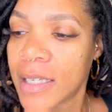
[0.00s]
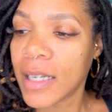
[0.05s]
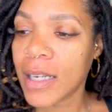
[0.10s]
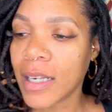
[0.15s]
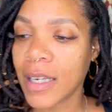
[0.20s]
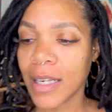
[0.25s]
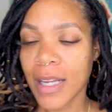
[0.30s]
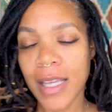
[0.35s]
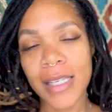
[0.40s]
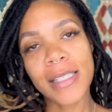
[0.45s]

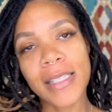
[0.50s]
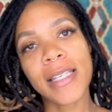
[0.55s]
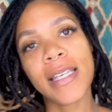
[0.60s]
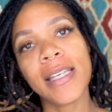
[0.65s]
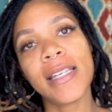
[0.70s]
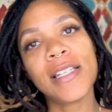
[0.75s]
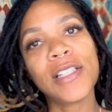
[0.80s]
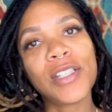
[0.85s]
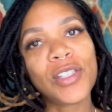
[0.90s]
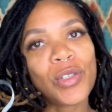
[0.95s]
Let's get
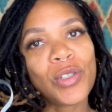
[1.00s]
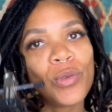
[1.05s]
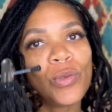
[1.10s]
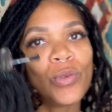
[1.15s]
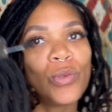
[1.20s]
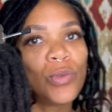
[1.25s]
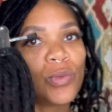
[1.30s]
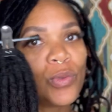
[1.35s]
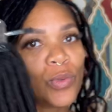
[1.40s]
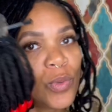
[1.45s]

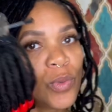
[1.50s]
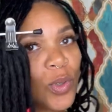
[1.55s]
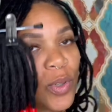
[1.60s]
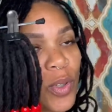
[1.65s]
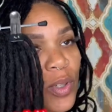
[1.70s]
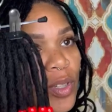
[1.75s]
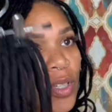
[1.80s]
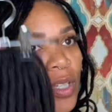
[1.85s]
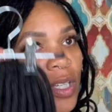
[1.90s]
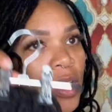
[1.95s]
into
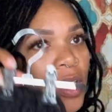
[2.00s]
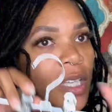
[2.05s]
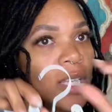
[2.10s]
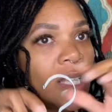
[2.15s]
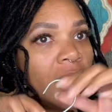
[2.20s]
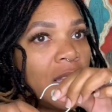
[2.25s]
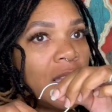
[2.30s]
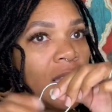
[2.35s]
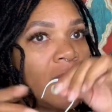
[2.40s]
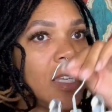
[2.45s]

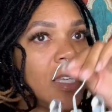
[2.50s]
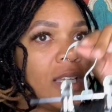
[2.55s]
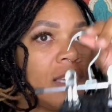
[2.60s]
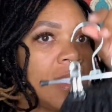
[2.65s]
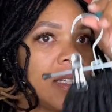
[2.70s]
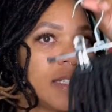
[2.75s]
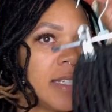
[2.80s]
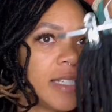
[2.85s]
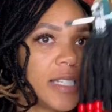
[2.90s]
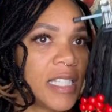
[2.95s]

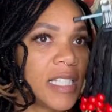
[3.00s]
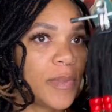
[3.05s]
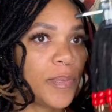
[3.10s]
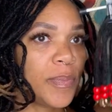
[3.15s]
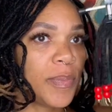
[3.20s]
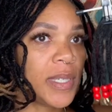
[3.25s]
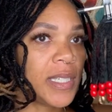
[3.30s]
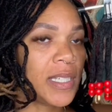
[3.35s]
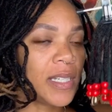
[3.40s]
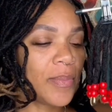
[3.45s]
these
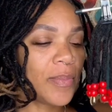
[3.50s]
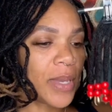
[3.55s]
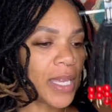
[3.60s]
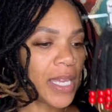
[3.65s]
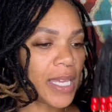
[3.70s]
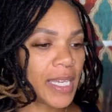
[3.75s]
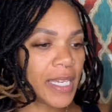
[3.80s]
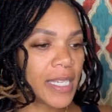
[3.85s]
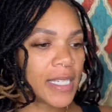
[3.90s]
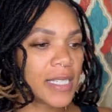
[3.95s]
beaded
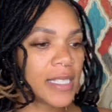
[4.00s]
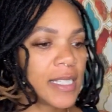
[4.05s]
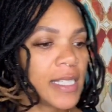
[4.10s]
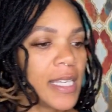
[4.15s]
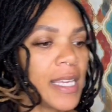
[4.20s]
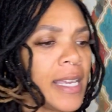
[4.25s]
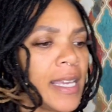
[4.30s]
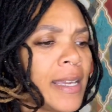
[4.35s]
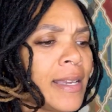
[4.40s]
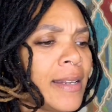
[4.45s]
bangs
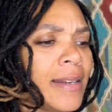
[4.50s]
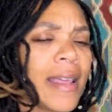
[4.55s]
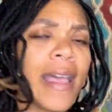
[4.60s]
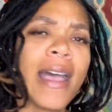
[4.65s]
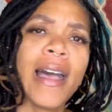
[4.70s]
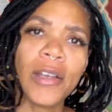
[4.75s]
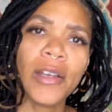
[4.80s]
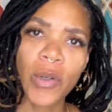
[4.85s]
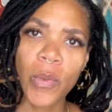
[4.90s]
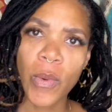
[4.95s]
and how
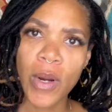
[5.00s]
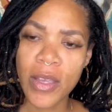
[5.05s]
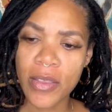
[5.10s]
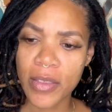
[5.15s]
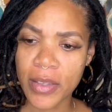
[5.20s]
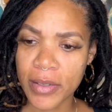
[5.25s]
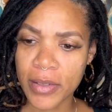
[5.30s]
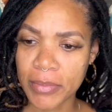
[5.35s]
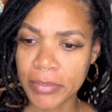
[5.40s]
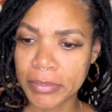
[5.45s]
to wear
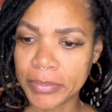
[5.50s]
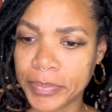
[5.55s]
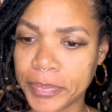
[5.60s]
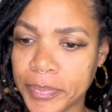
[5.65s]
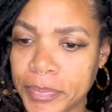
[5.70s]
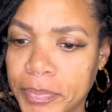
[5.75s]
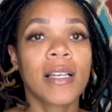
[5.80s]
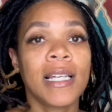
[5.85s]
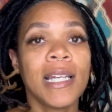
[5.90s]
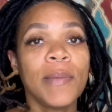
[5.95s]
them.
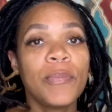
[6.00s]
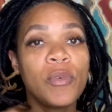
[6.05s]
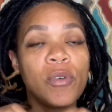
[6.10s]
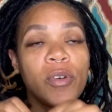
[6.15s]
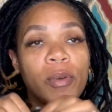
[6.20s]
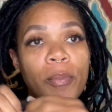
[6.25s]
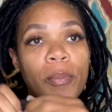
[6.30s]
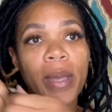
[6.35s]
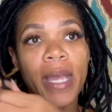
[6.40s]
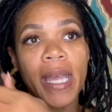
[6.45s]

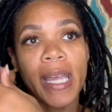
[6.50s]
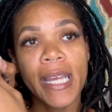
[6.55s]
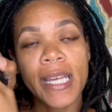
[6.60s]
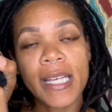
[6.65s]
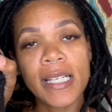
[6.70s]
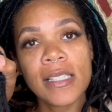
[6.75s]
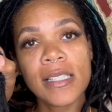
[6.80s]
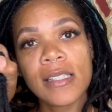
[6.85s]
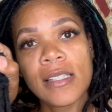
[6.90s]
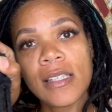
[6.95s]
Clip-on
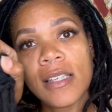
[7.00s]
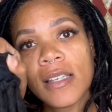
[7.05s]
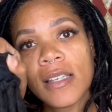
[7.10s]
bangs